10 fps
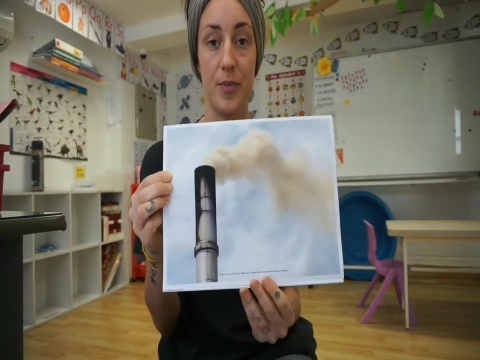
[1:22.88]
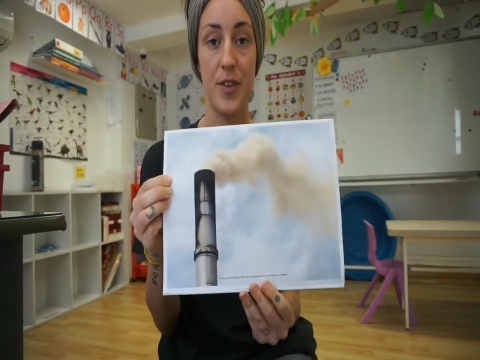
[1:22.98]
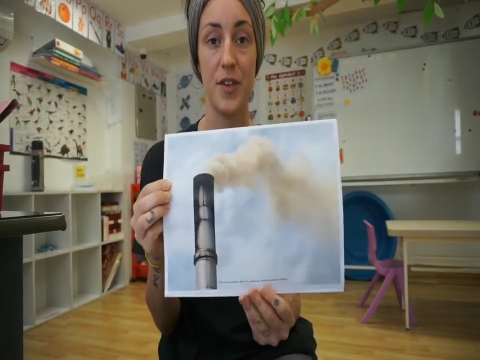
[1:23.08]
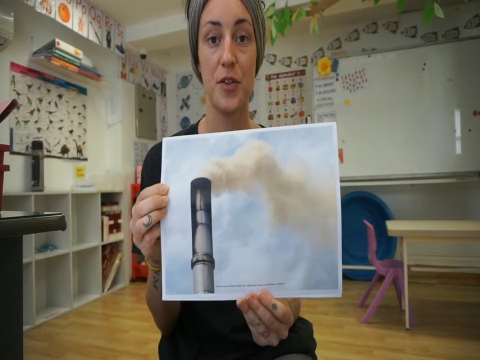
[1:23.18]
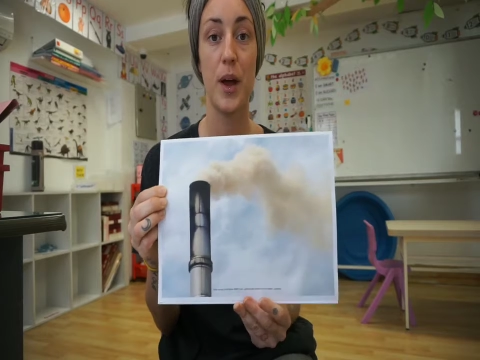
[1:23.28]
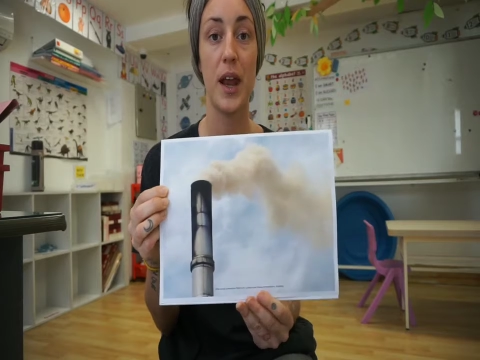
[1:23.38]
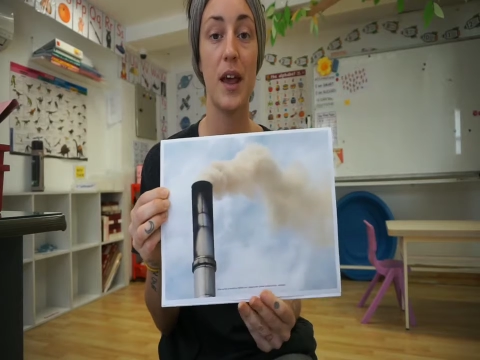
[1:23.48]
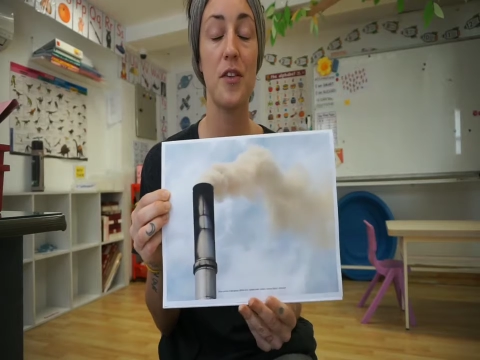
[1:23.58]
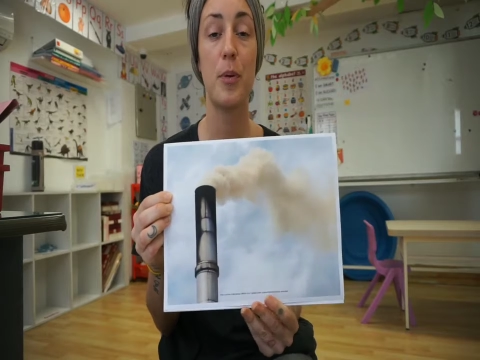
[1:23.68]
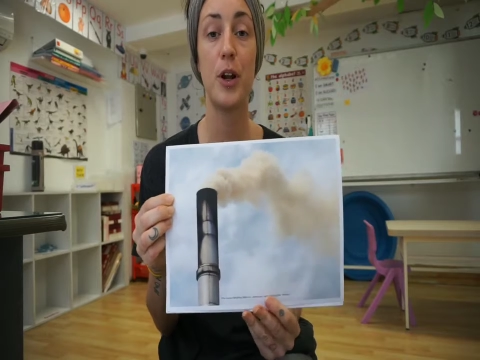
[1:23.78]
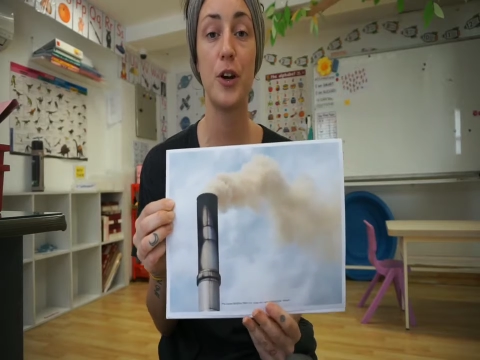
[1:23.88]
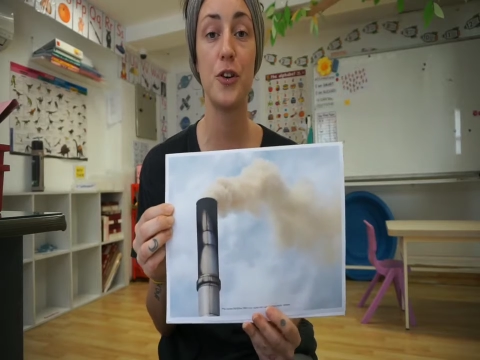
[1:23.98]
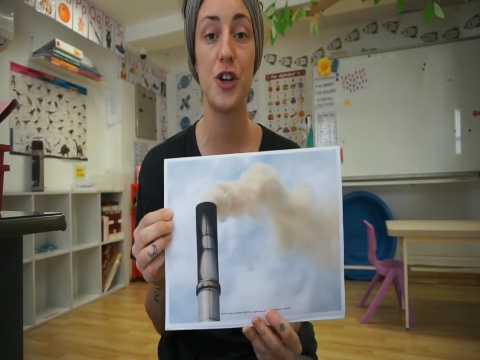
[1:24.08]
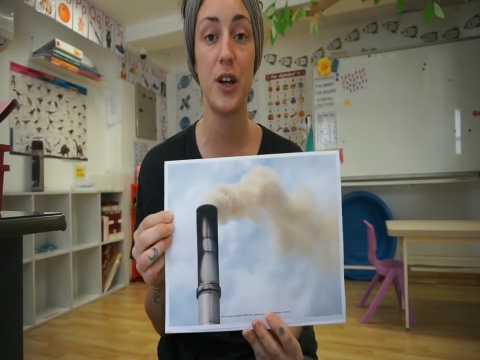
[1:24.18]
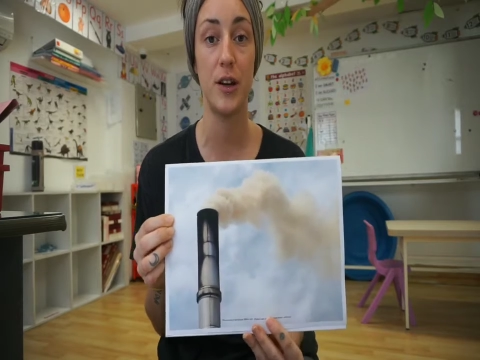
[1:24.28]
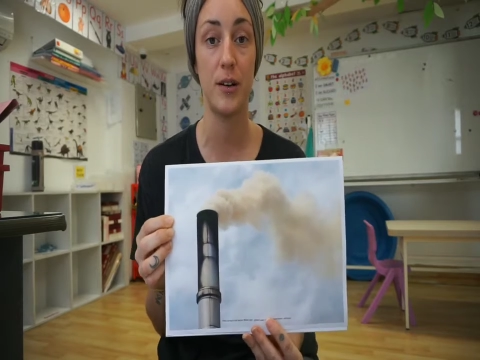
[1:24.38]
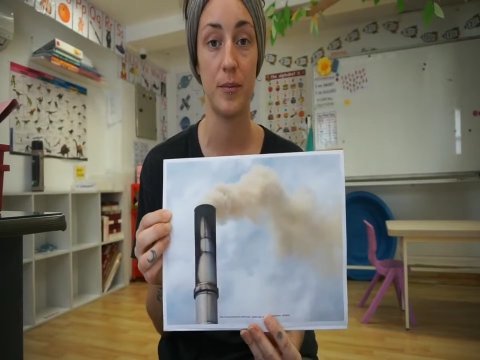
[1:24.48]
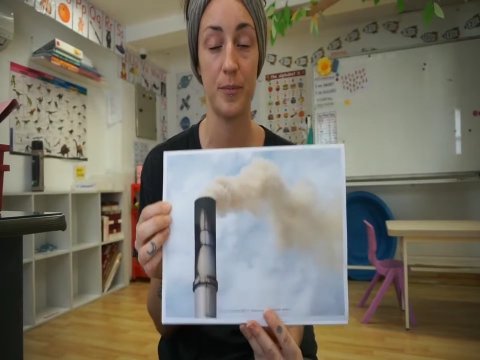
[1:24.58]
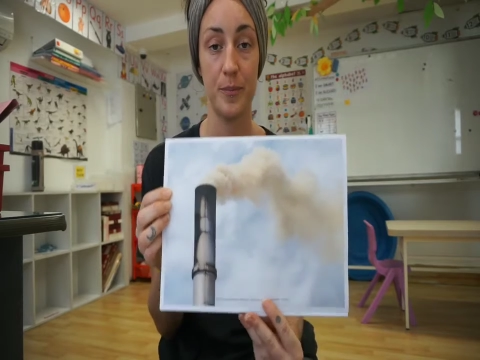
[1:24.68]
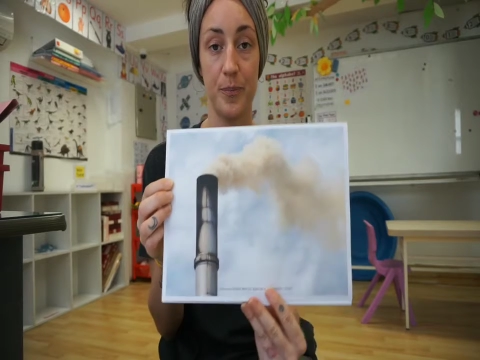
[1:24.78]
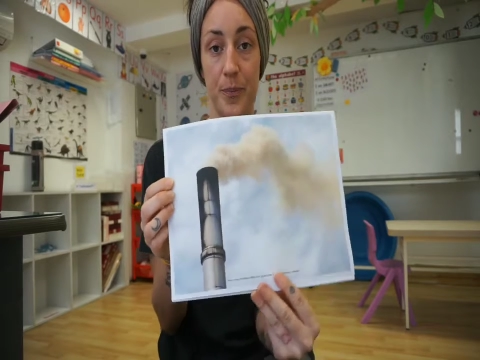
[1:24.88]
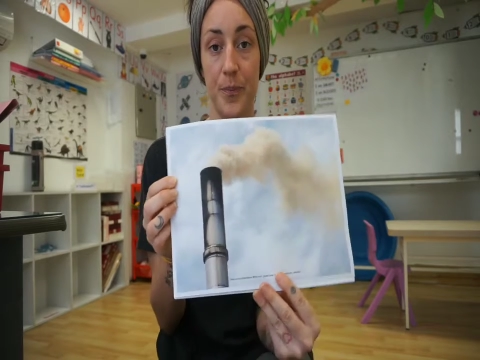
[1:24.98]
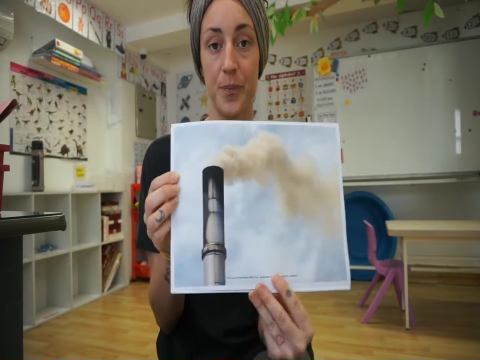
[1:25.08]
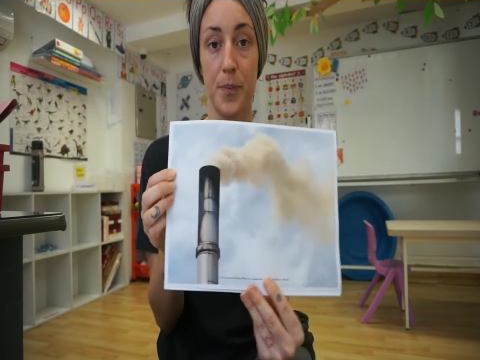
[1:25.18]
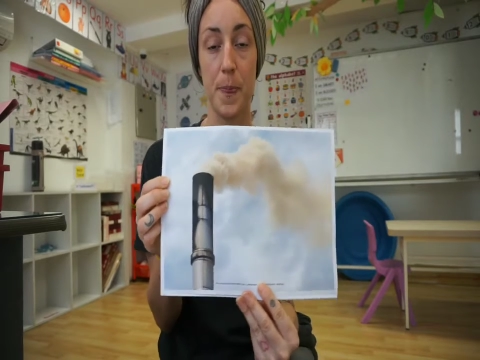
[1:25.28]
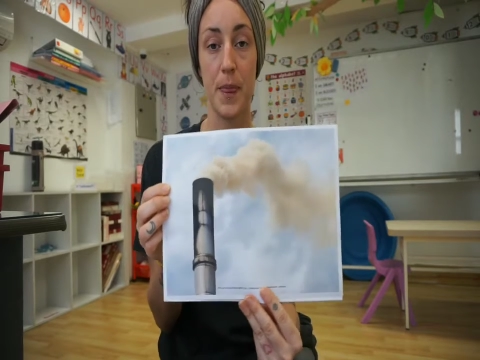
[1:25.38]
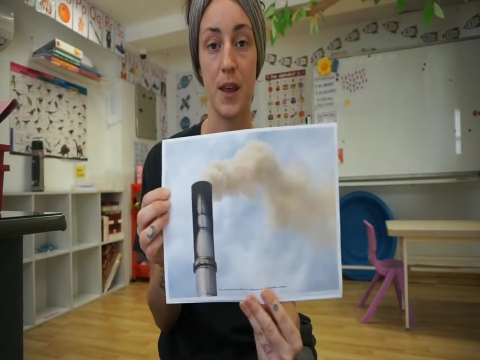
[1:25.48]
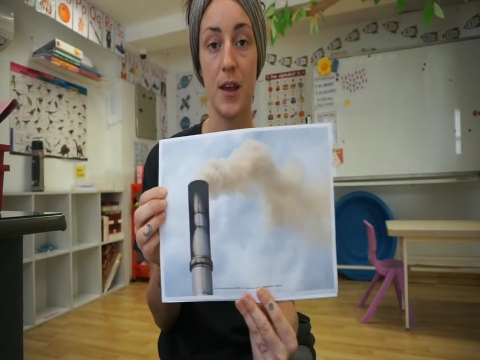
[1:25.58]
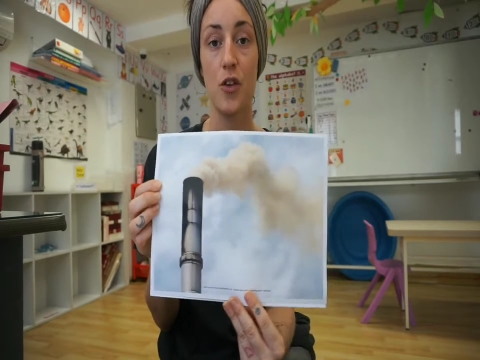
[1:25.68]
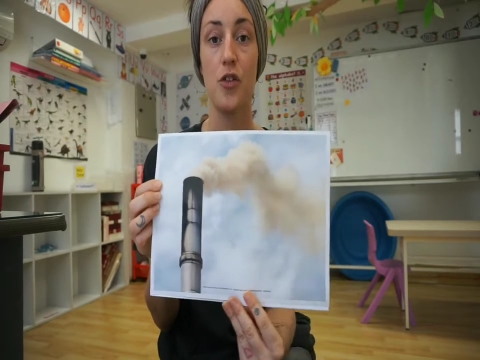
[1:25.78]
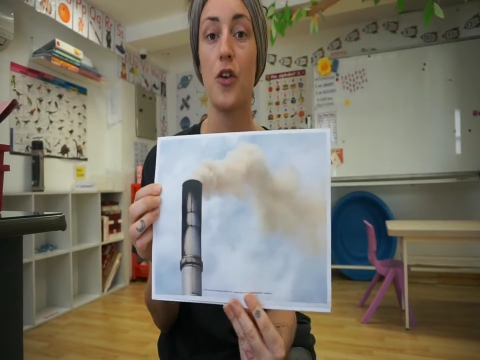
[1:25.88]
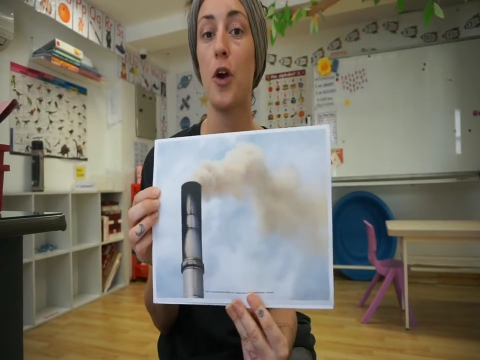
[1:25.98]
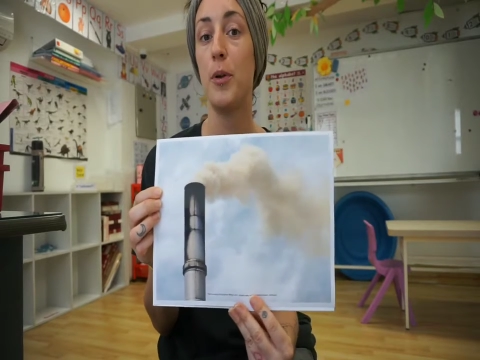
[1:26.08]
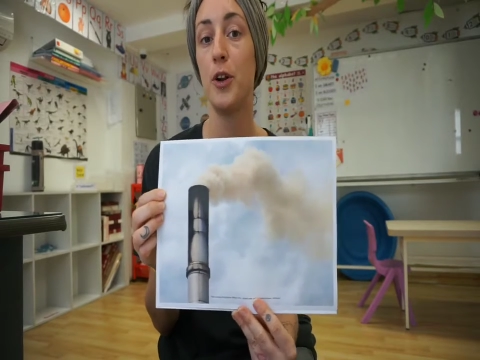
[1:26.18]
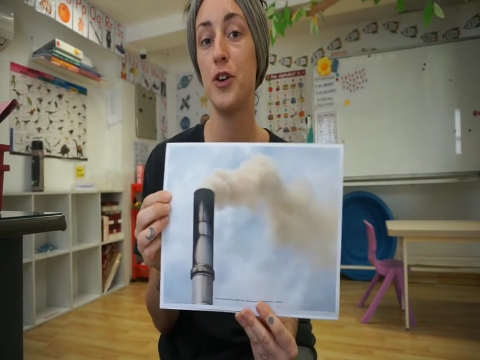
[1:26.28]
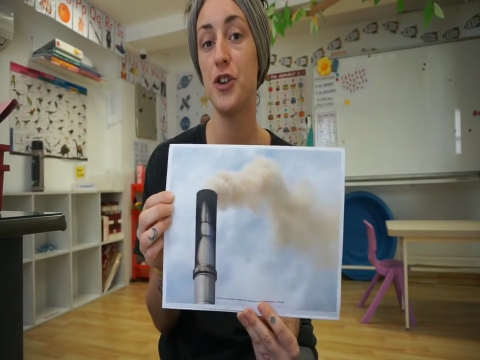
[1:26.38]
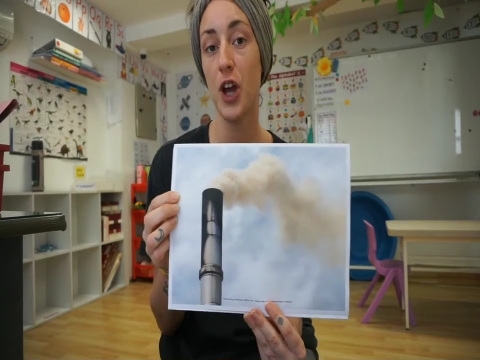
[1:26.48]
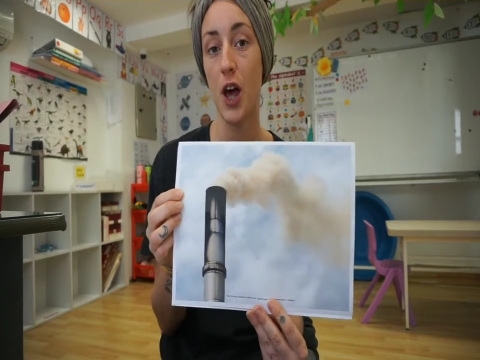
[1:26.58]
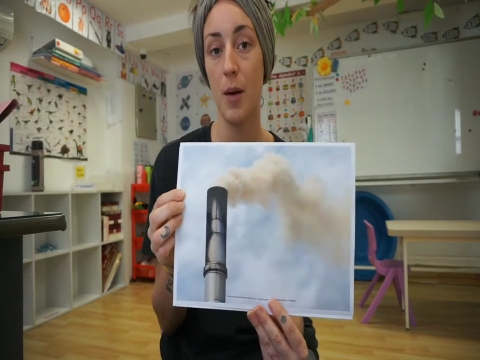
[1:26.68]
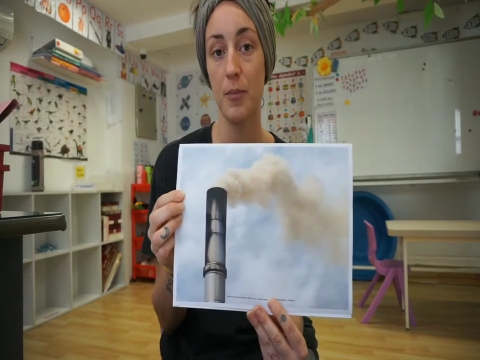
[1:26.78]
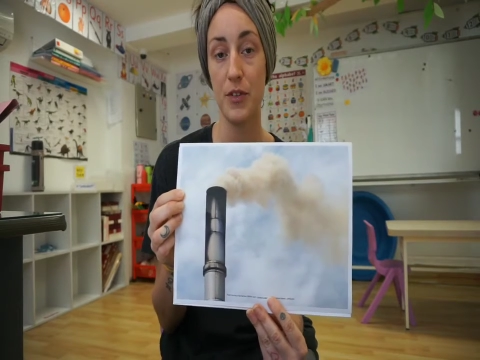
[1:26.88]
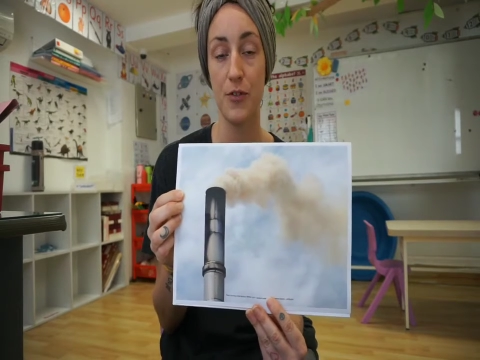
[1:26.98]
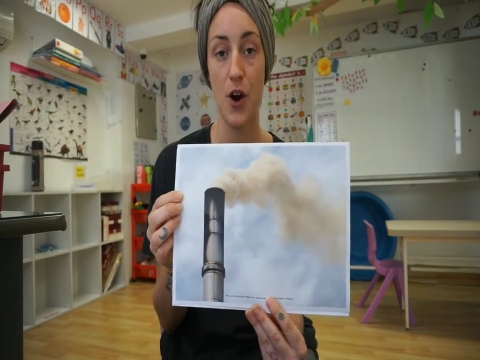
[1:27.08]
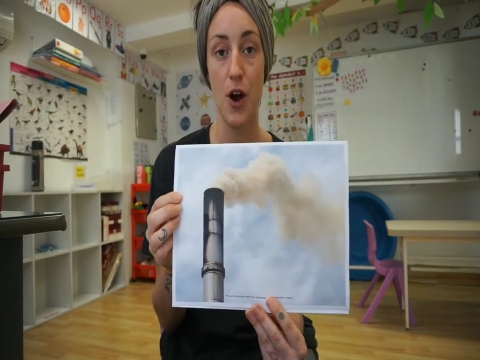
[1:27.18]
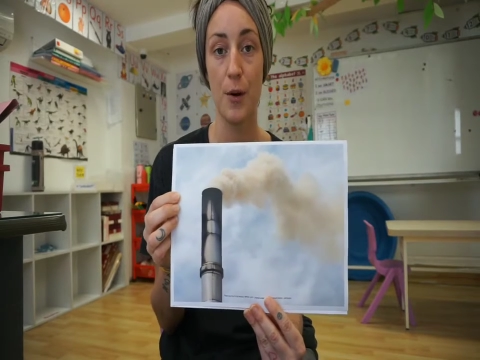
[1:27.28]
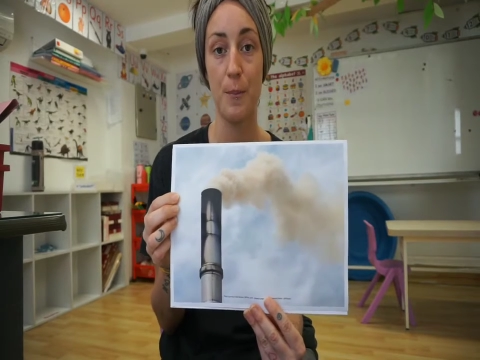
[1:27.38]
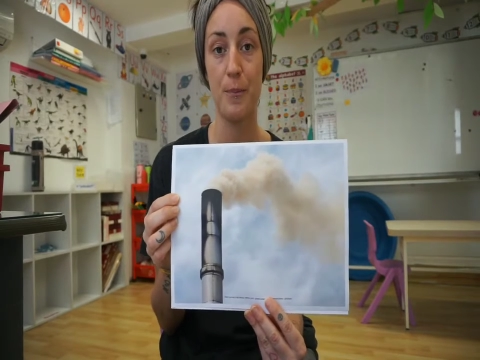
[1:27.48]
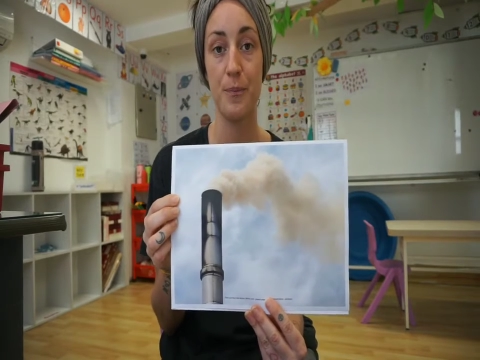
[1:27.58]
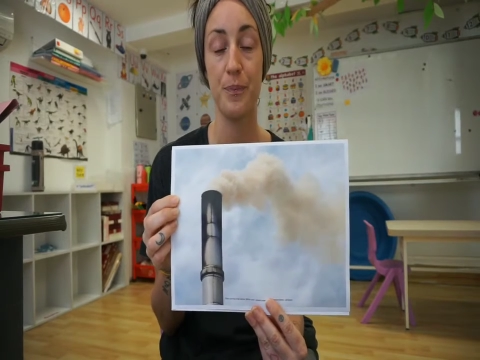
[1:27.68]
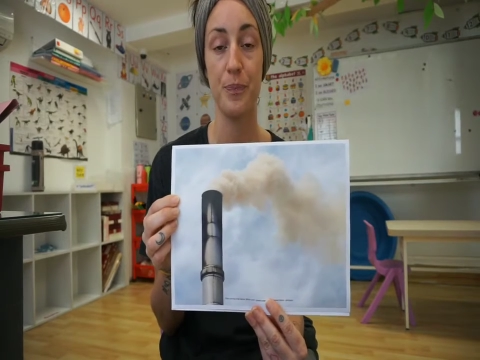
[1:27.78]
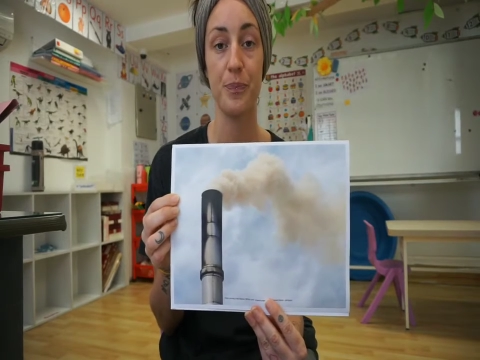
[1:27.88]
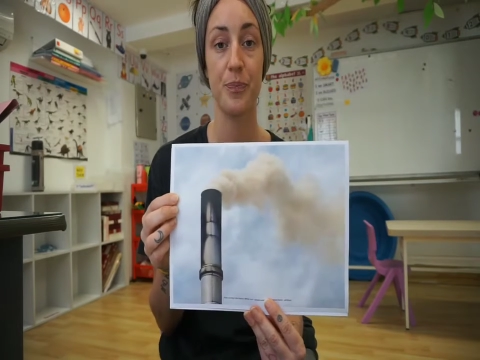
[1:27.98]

This one is pollution. So pollution comes from